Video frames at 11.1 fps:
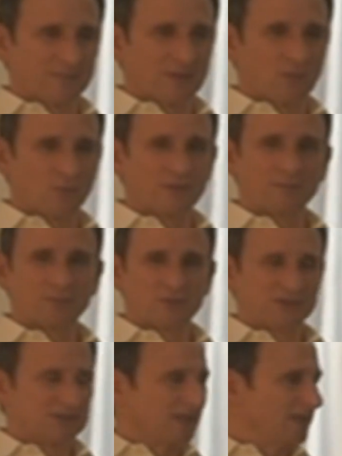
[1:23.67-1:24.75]
It's just something
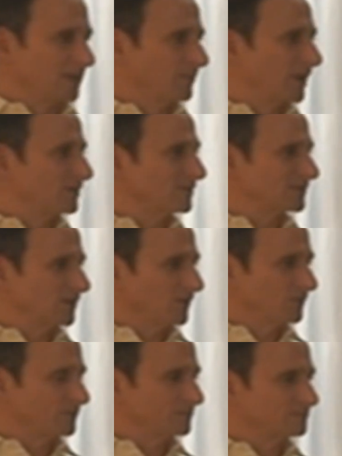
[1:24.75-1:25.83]
worth appreciating
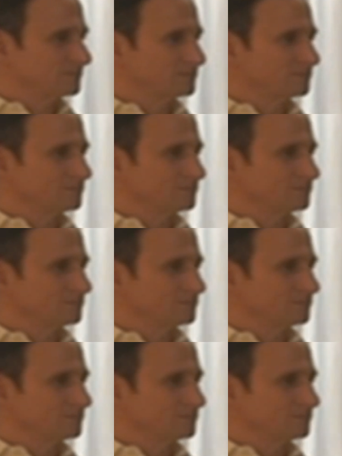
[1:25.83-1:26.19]
about yourself.